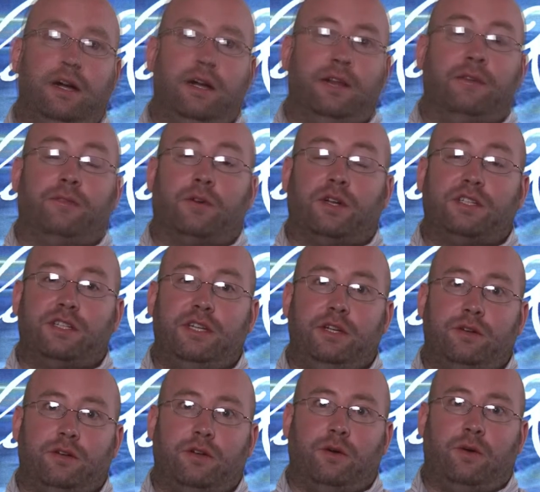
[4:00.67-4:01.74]
I think for us
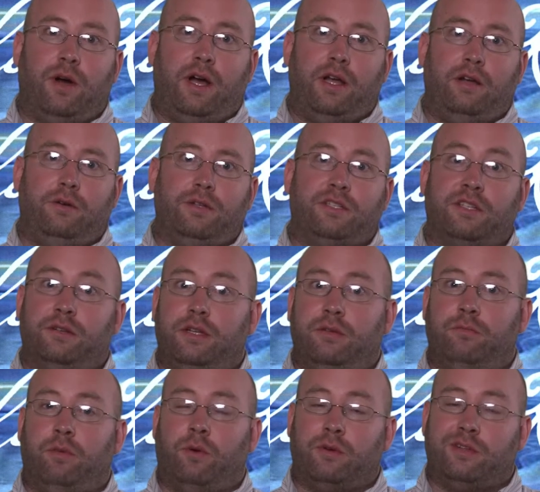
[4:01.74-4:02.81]
here in Ohio, it's
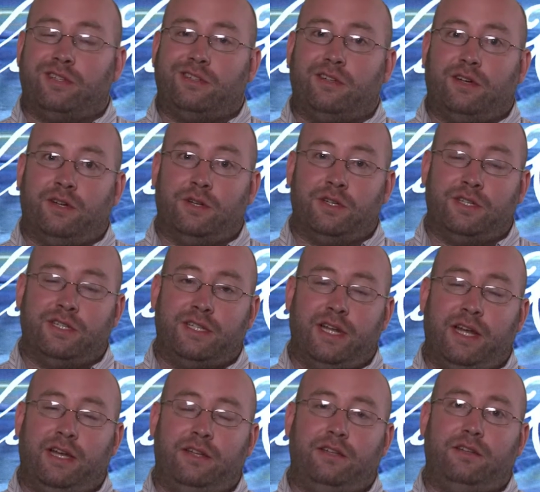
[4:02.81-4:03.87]
important to
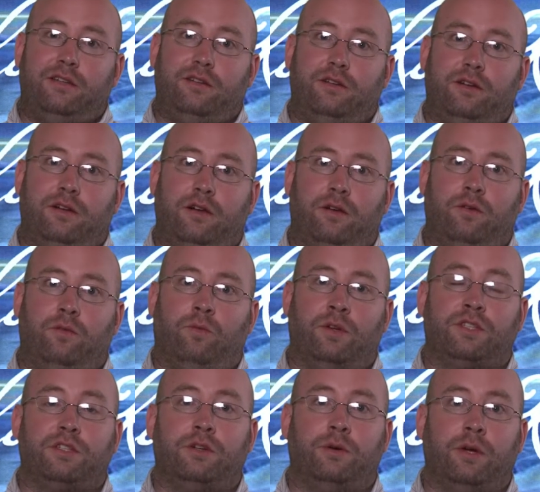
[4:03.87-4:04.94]
understand
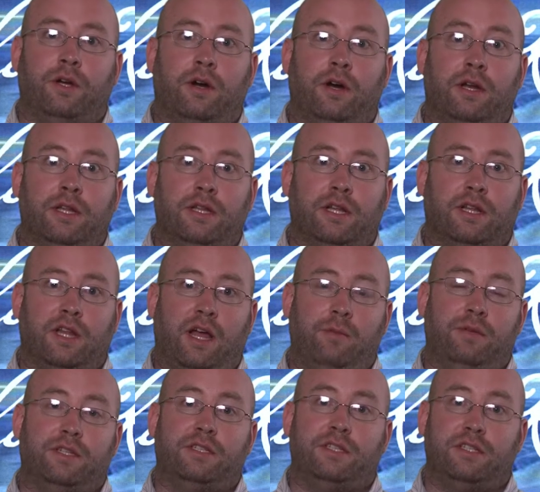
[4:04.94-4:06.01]
what's going on in the
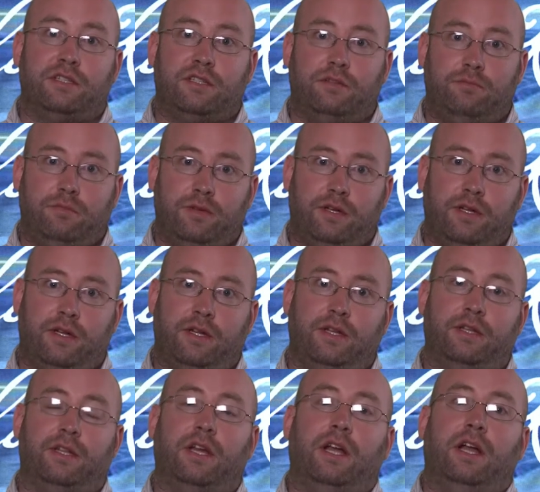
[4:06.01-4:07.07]
climate system
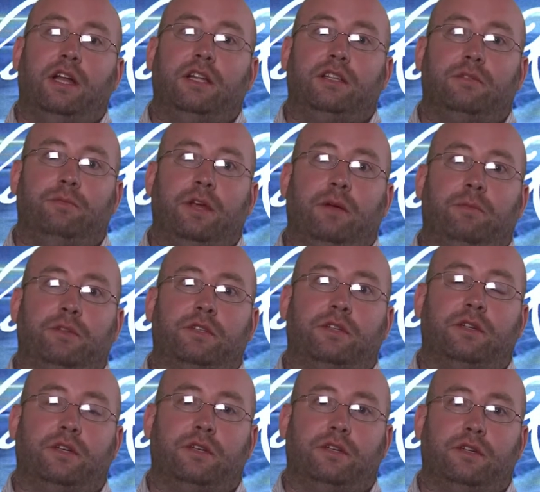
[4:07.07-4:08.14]
and to be able
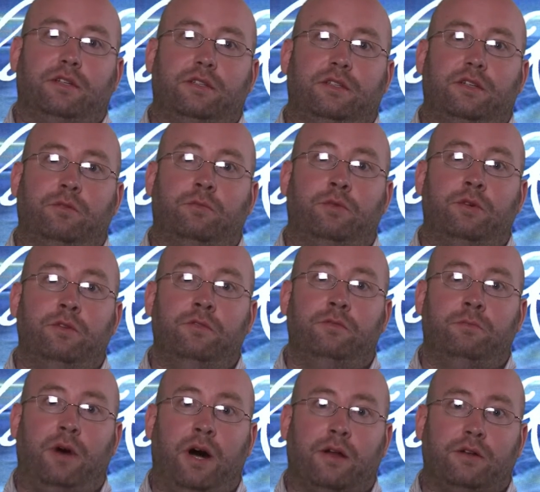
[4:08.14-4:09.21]
to improve
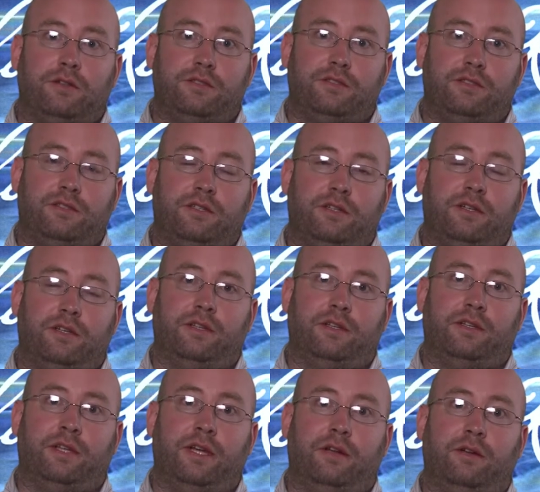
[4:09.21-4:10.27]
models
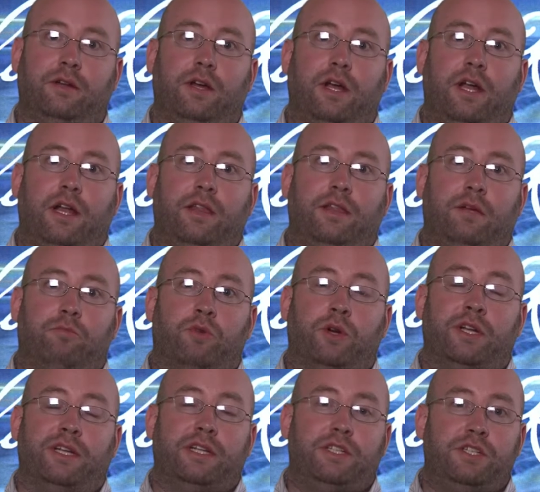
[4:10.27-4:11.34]
that
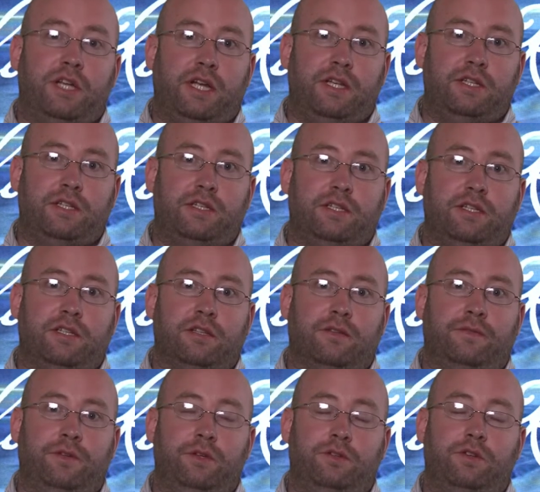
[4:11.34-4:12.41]
predict changes into the
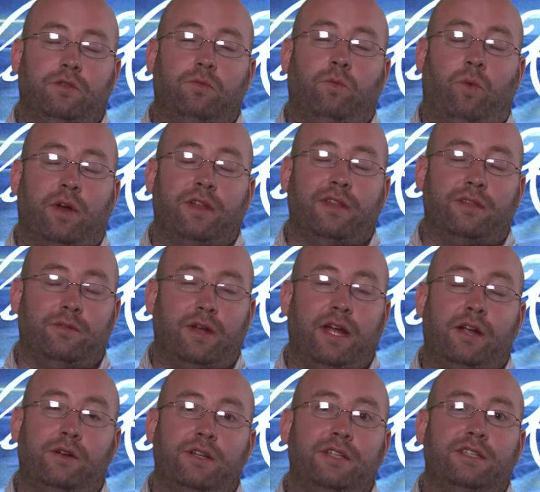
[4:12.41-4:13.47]
future. One of the
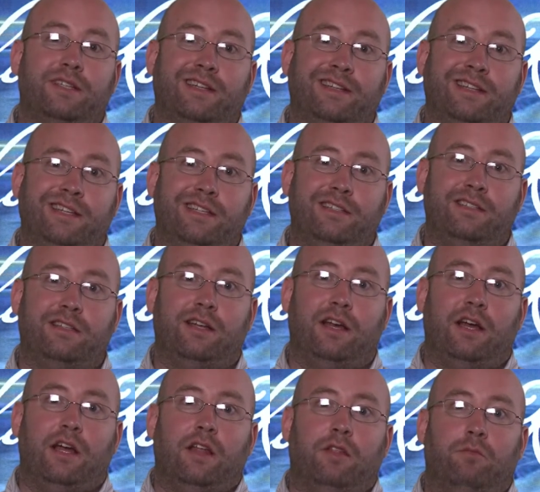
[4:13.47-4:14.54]
areas that needs
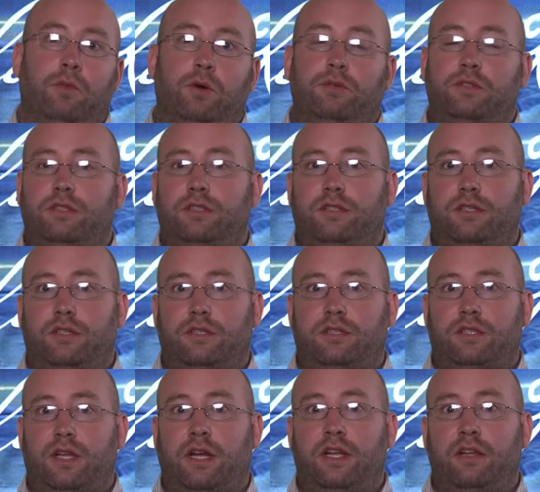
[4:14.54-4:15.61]
most
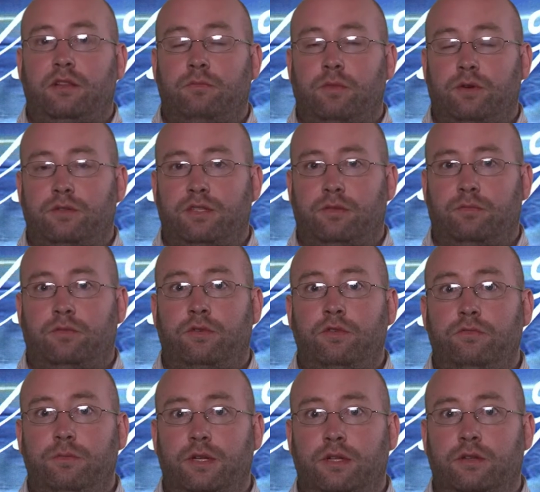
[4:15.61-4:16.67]
study and the most
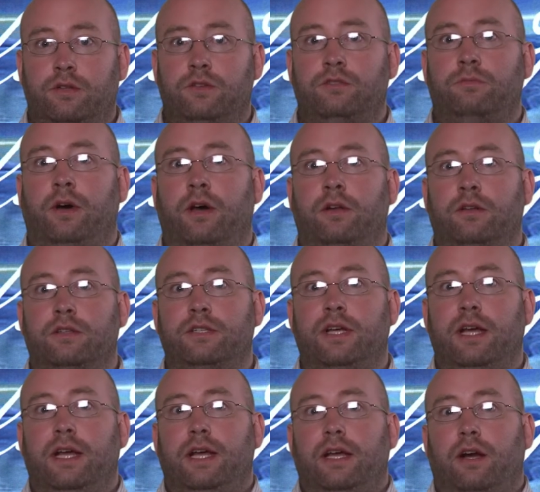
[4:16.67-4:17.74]
improvement in those models
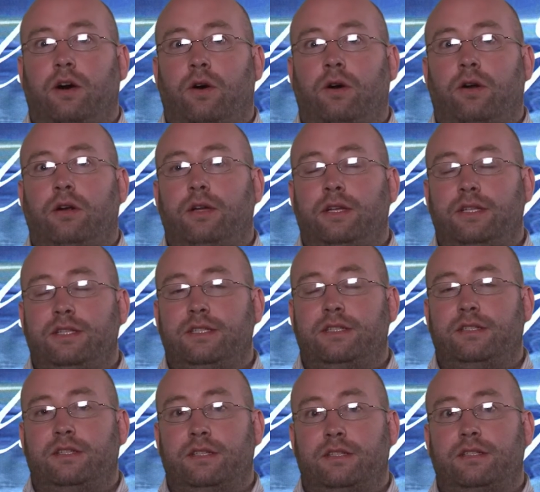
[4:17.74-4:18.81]

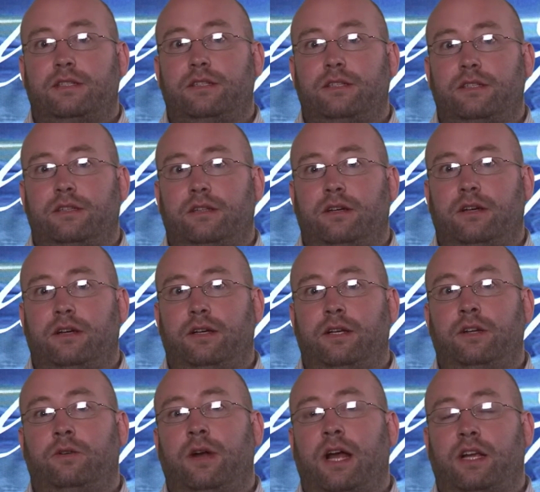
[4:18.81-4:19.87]
is this
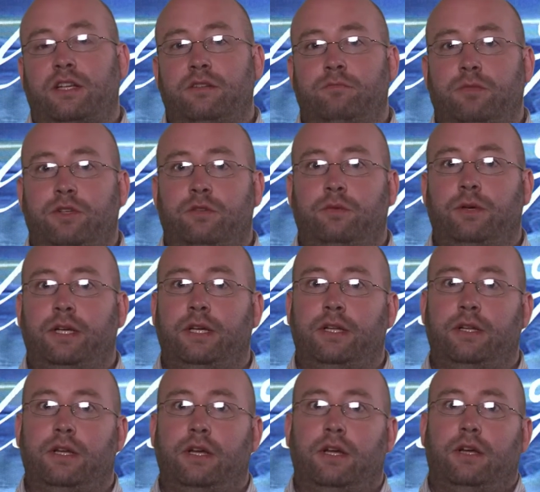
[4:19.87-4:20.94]
interaction between